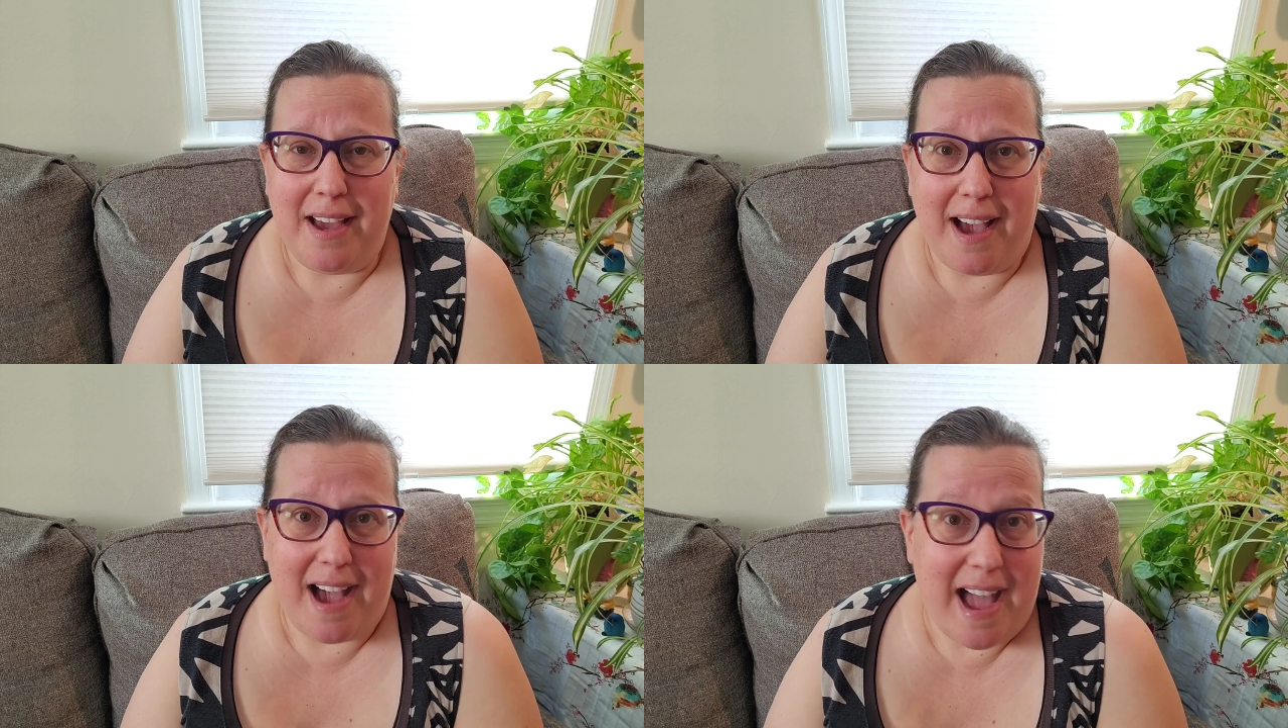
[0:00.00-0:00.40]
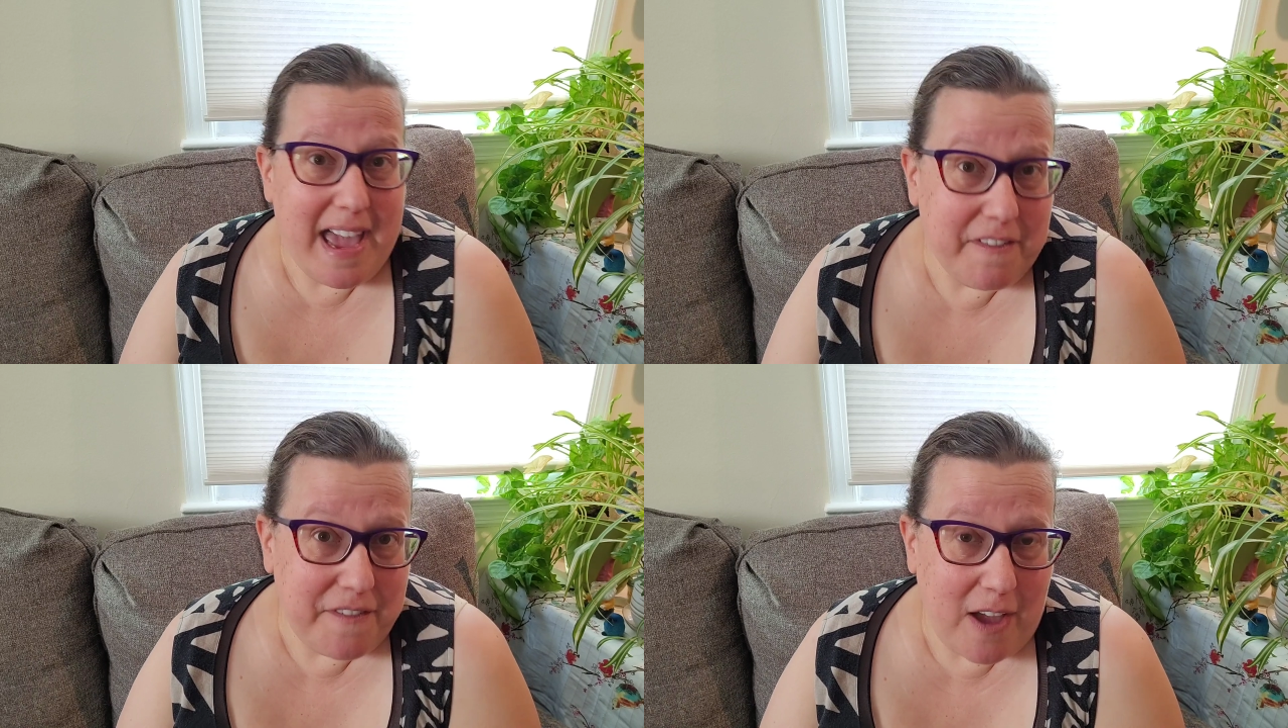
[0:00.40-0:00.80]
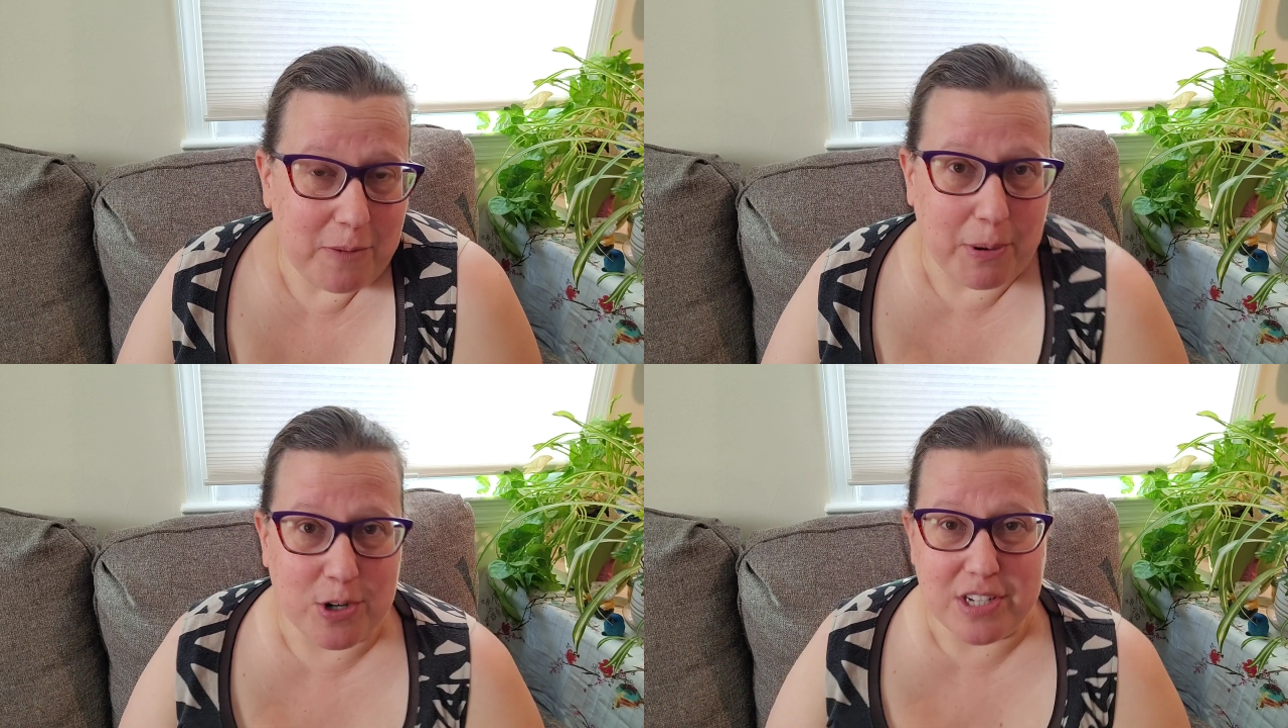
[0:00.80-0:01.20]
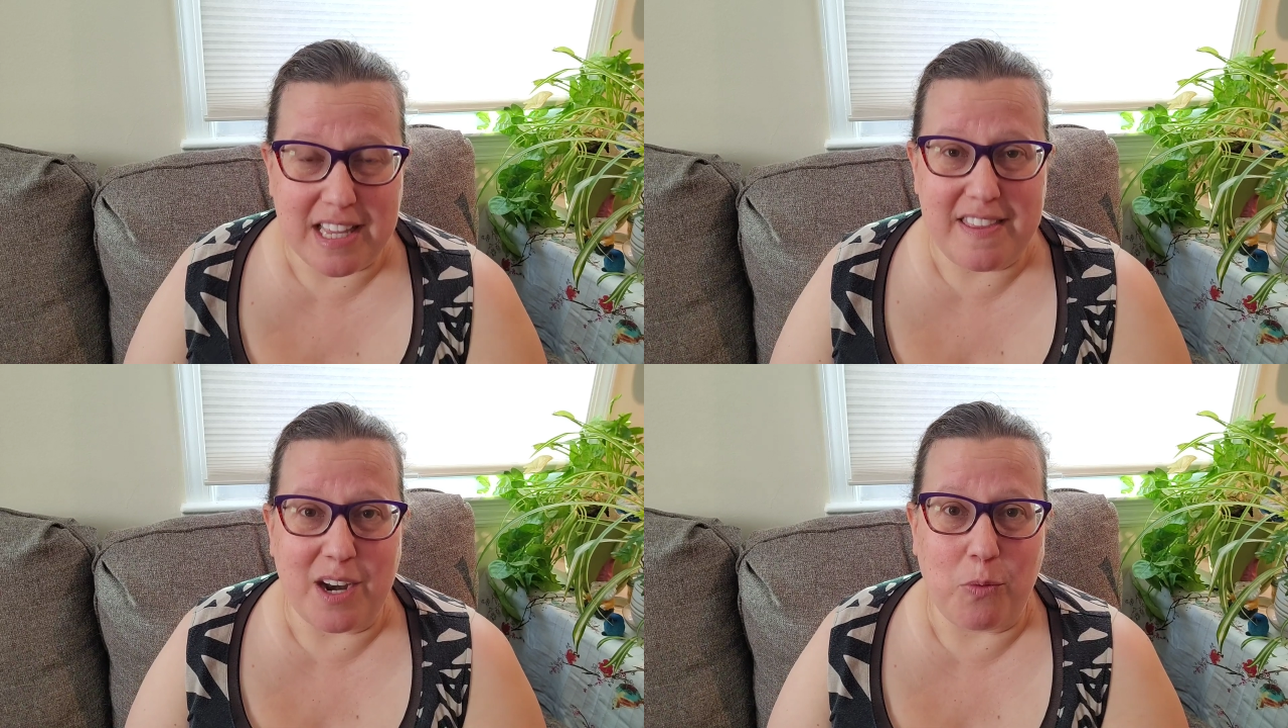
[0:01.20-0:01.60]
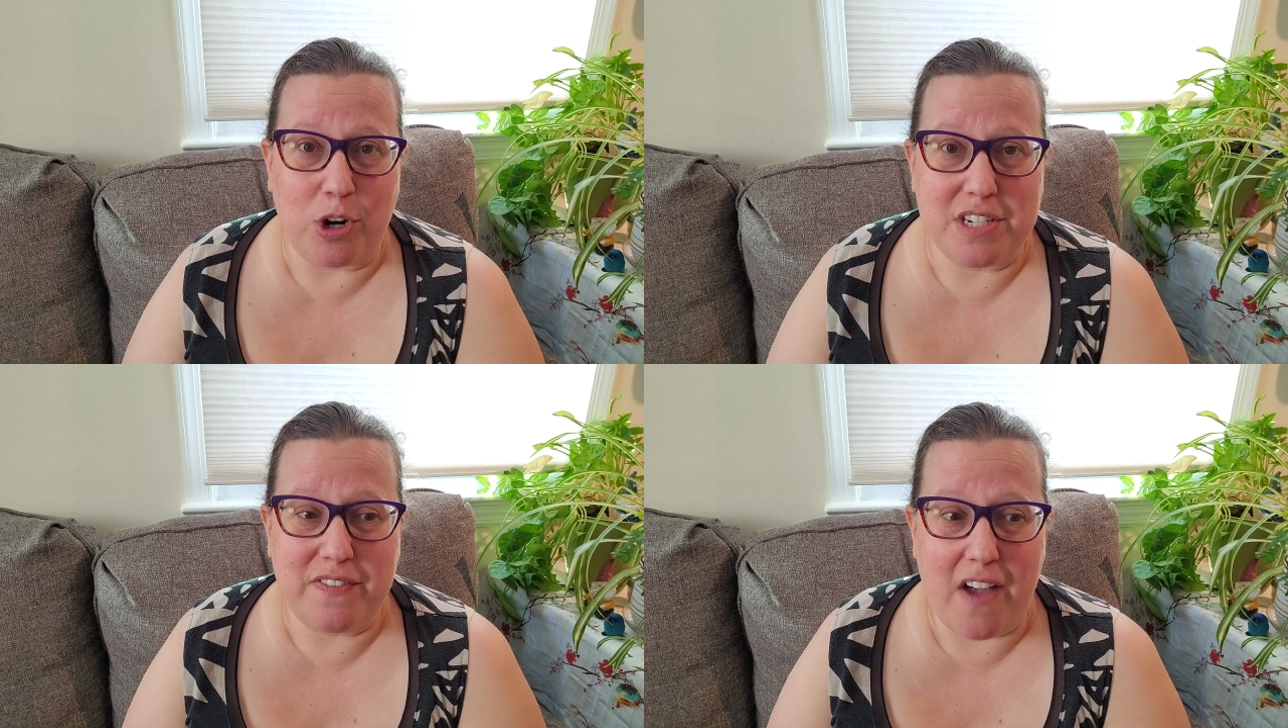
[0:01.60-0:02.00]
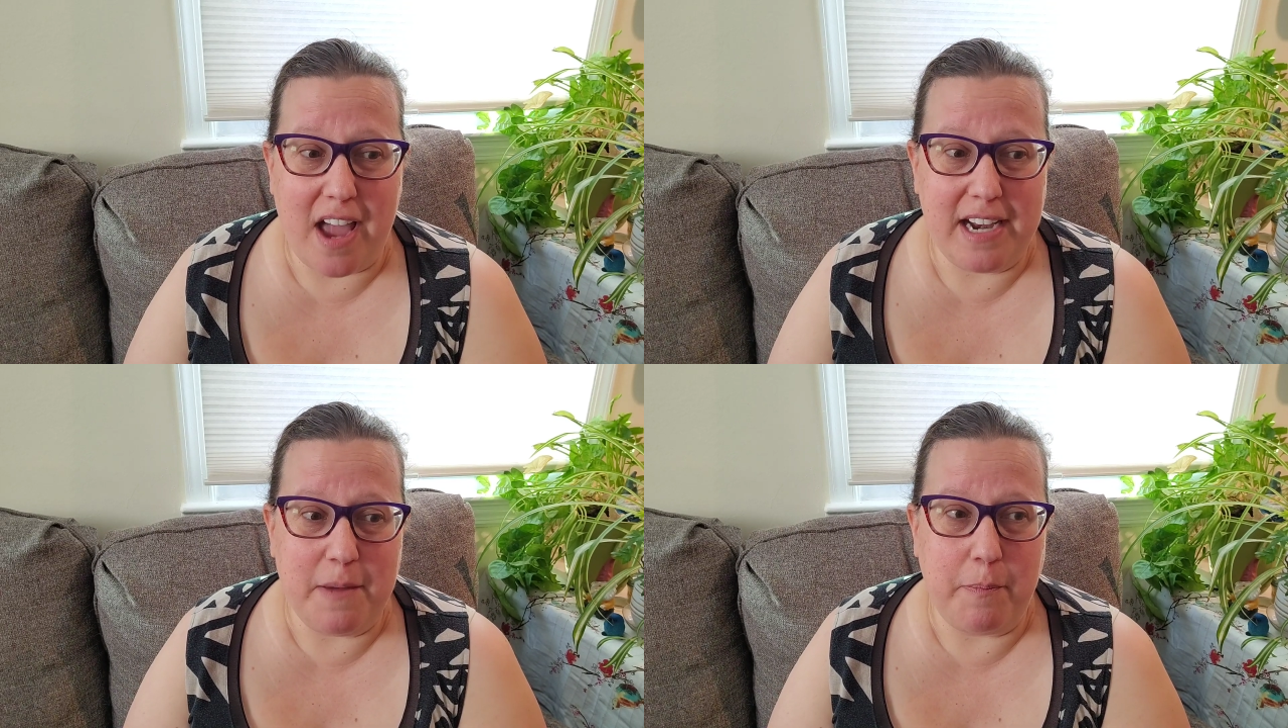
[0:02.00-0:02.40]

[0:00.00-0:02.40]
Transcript: I have found personally that it works fine,